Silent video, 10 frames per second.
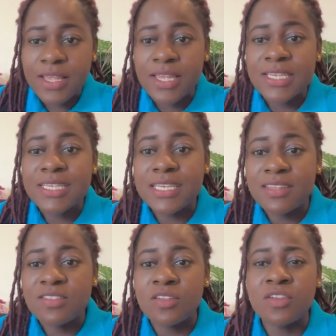in
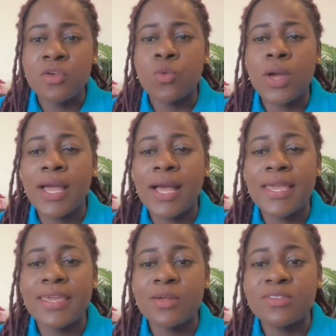this, does it require
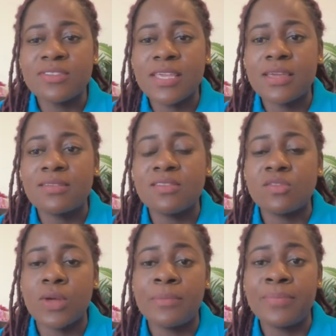IELTS
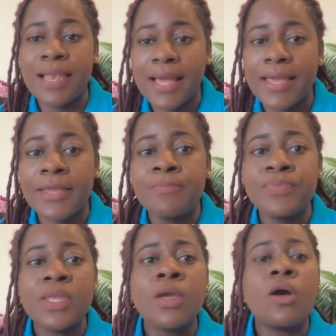to apply?
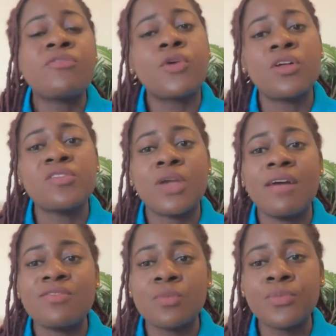Of course, you
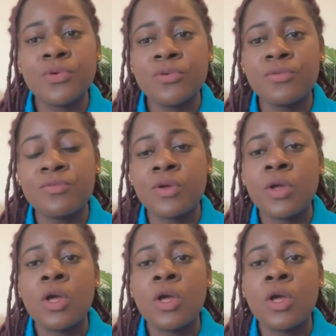have to prove